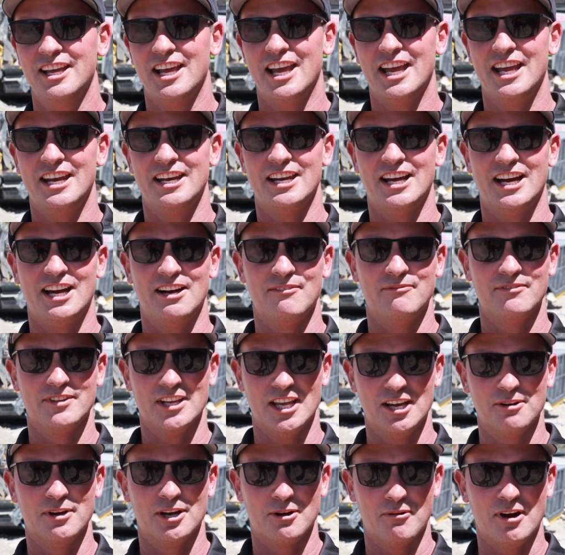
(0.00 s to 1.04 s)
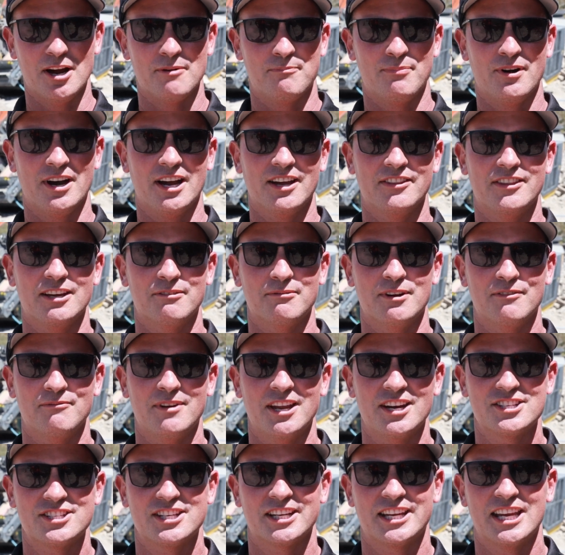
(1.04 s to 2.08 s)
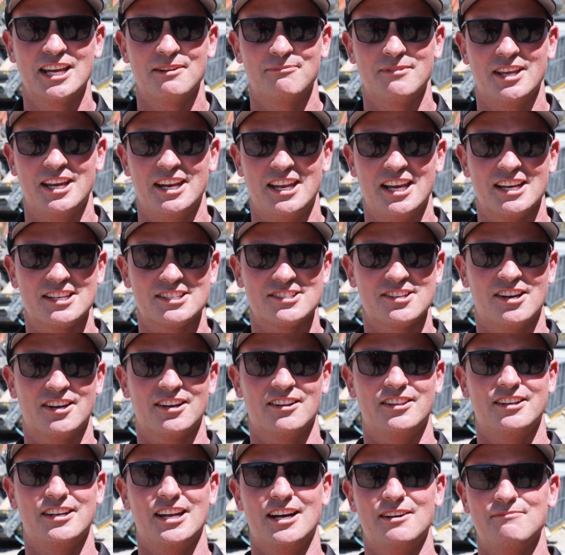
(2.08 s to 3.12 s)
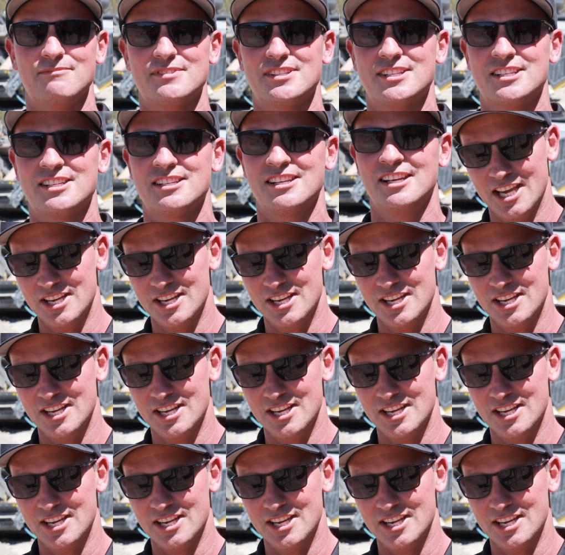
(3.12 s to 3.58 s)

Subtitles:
And yeah, we're quite proud that we've managed to keep that outside of the dumps.